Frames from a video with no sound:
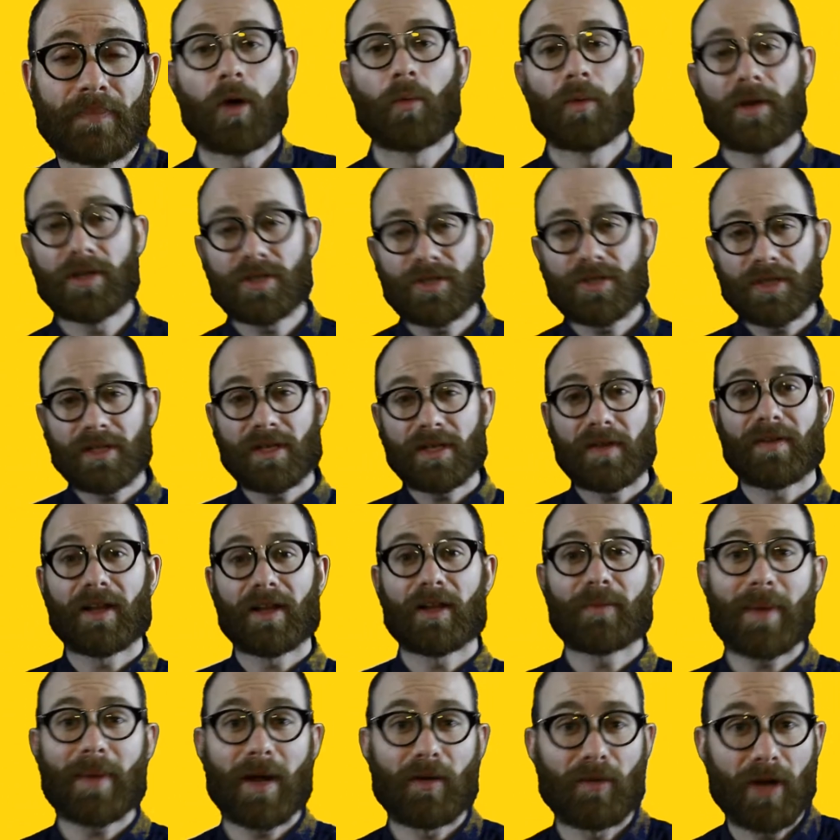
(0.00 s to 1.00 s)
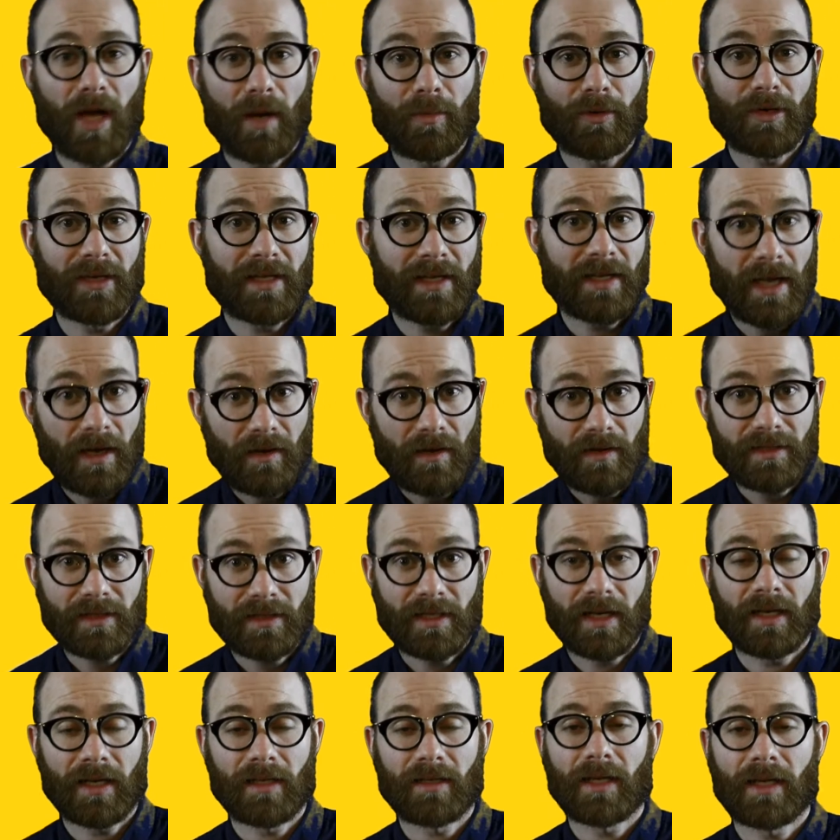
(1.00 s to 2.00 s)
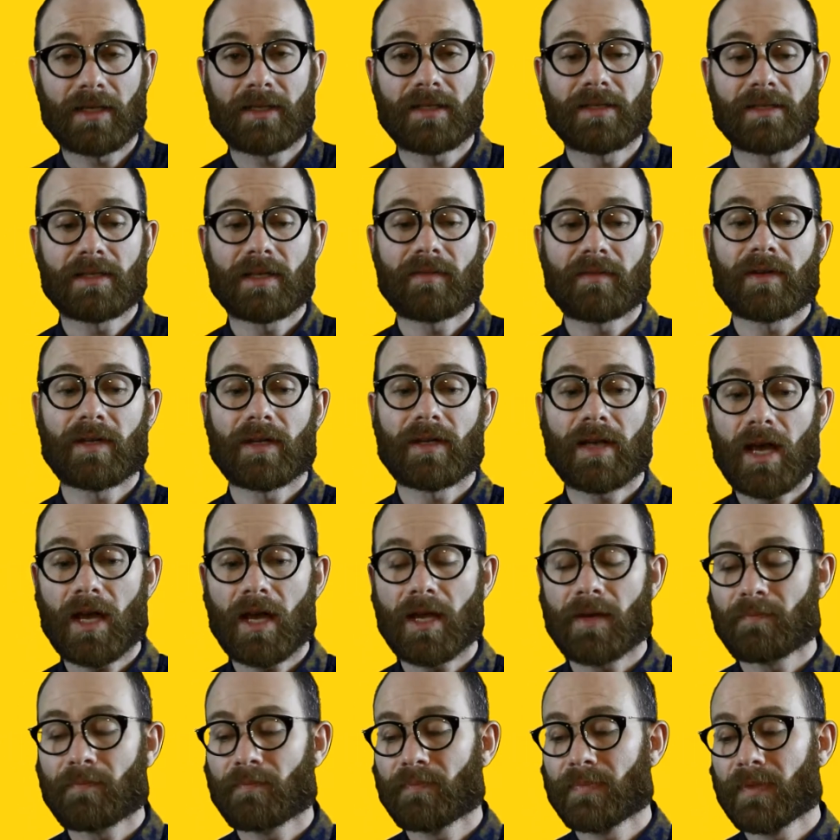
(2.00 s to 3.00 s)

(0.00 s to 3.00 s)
originally developed by Robert Karasek in 1979.